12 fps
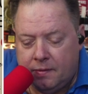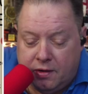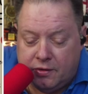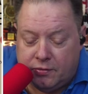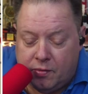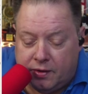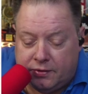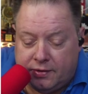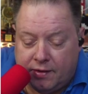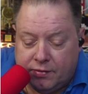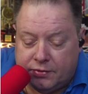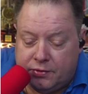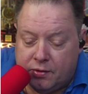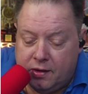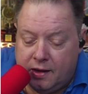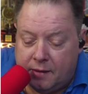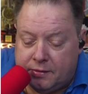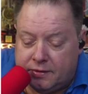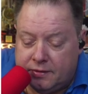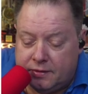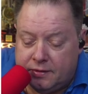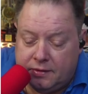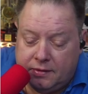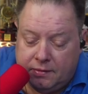The union has won several store
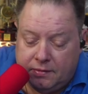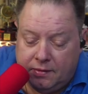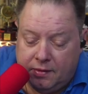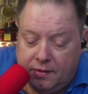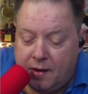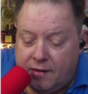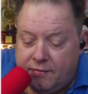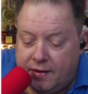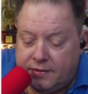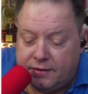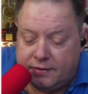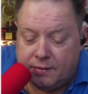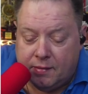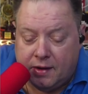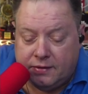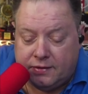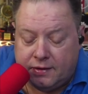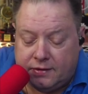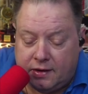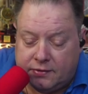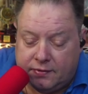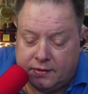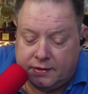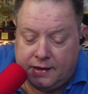elections despite facing some
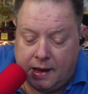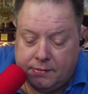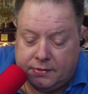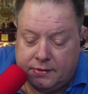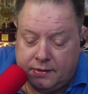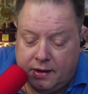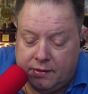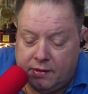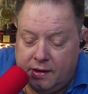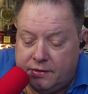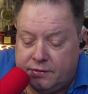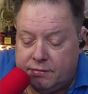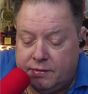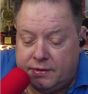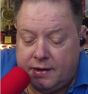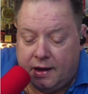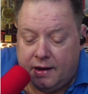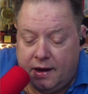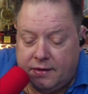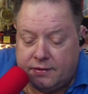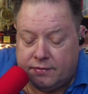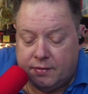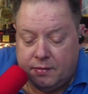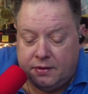unsuccessful attempts and alleged
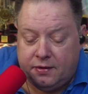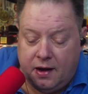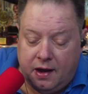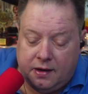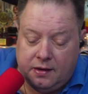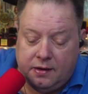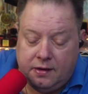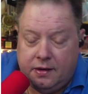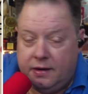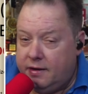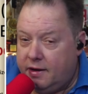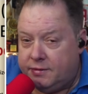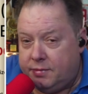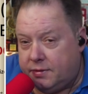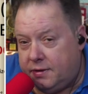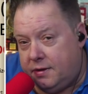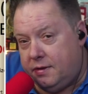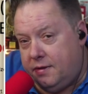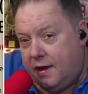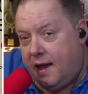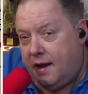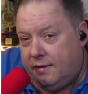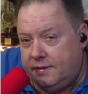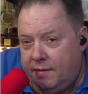retaliation from the chain. Not supposed to do
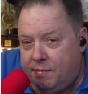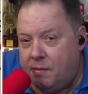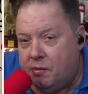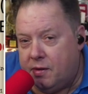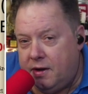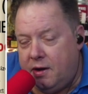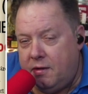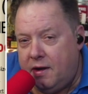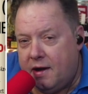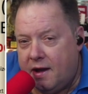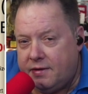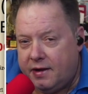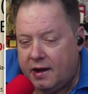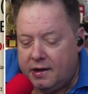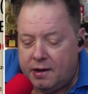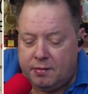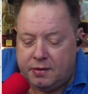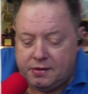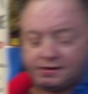that. People want to unionize, you got to let